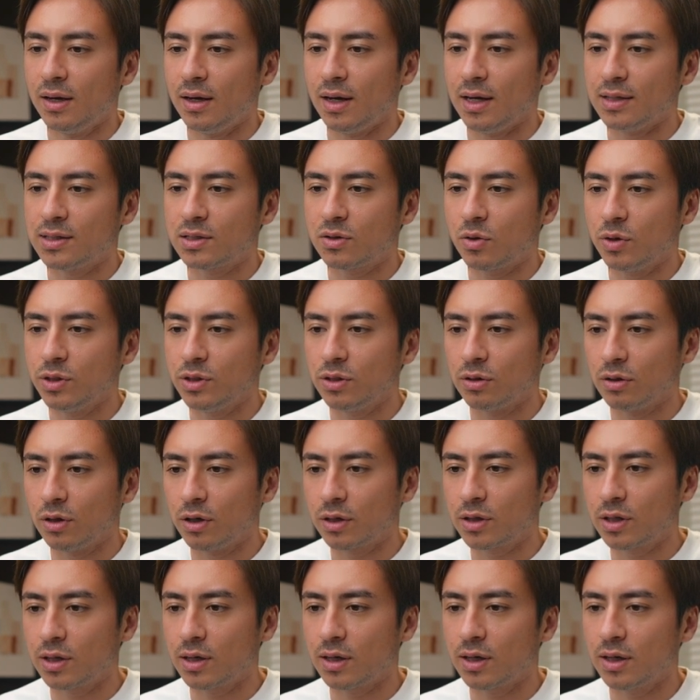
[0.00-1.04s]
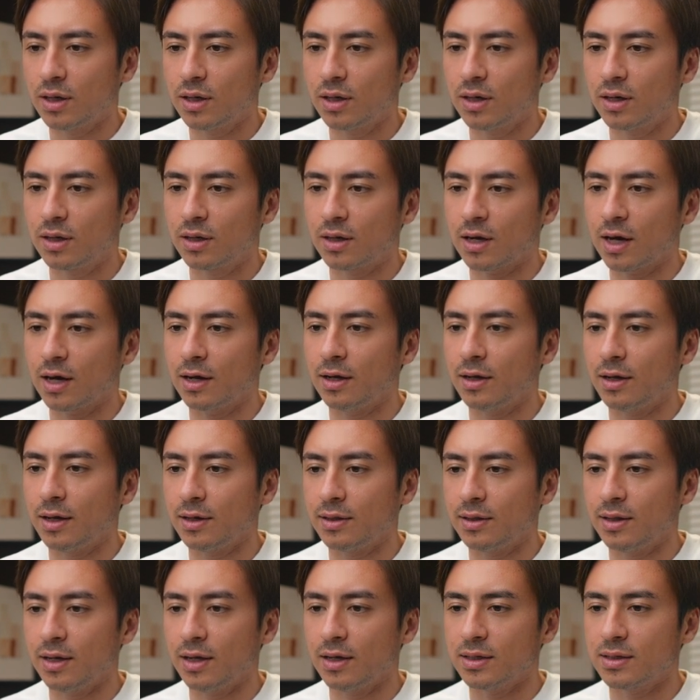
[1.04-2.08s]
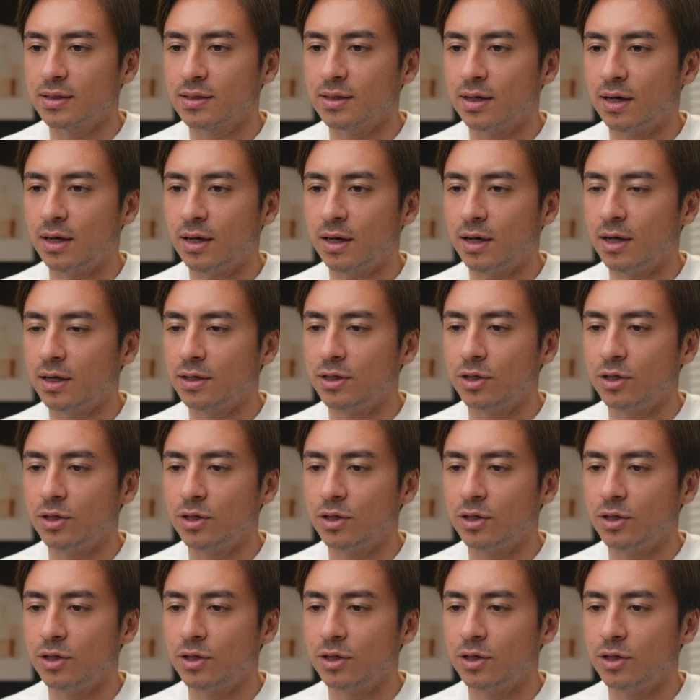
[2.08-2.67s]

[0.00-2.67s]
It's going to look kind of like this, uh,